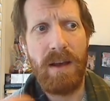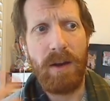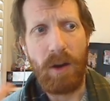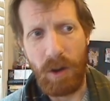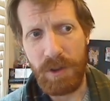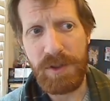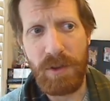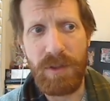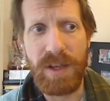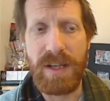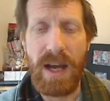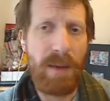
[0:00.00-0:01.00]
Also,
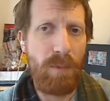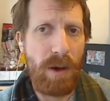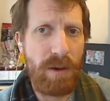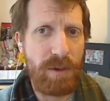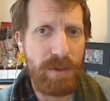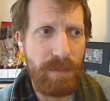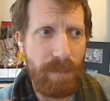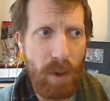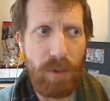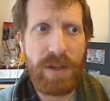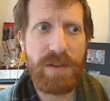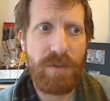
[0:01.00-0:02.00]
the Tide Waters
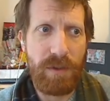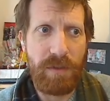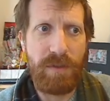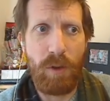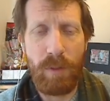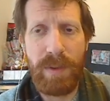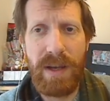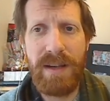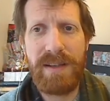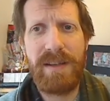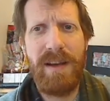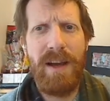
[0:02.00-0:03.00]
bonus for the
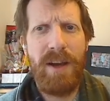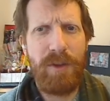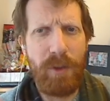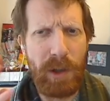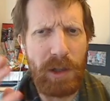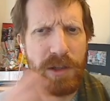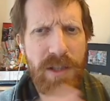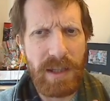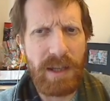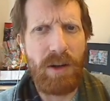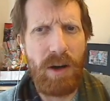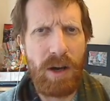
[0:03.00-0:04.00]
4-piece, though it looks a
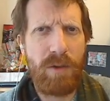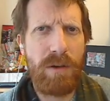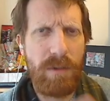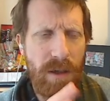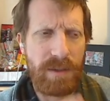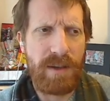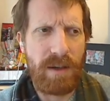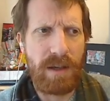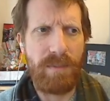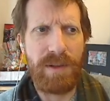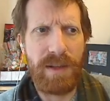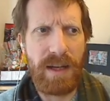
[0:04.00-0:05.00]
little awkward, and I'll talk
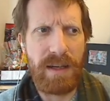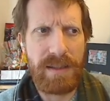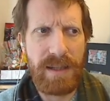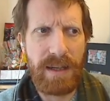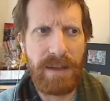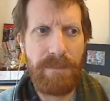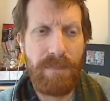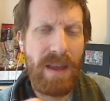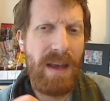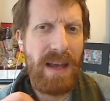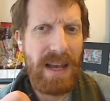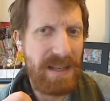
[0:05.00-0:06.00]
about that in a second,
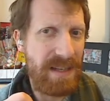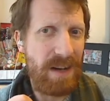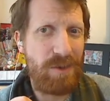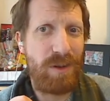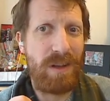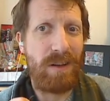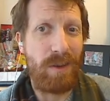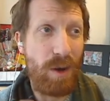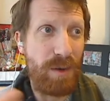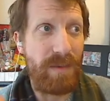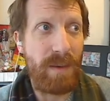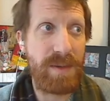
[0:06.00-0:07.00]
it's actually a
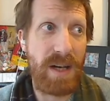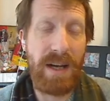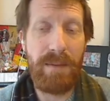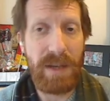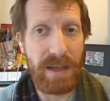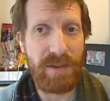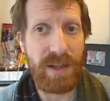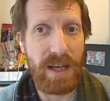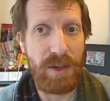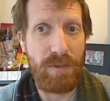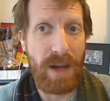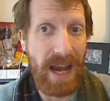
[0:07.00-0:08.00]
lot of uptime, given
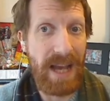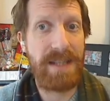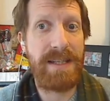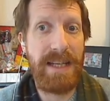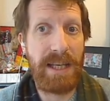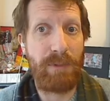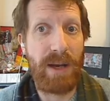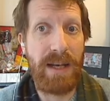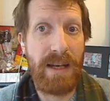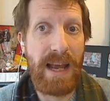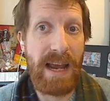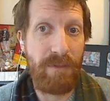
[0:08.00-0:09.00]
that you cast Healing
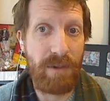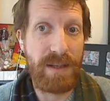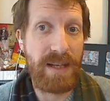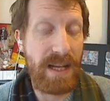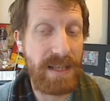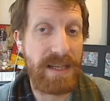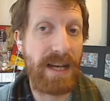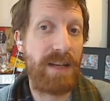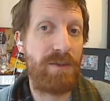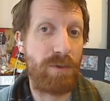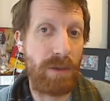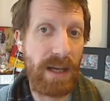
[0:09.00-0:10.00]
Rain every 10
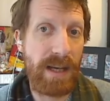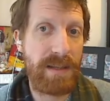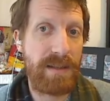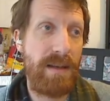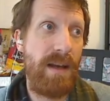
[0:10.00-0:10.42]
seconds or less.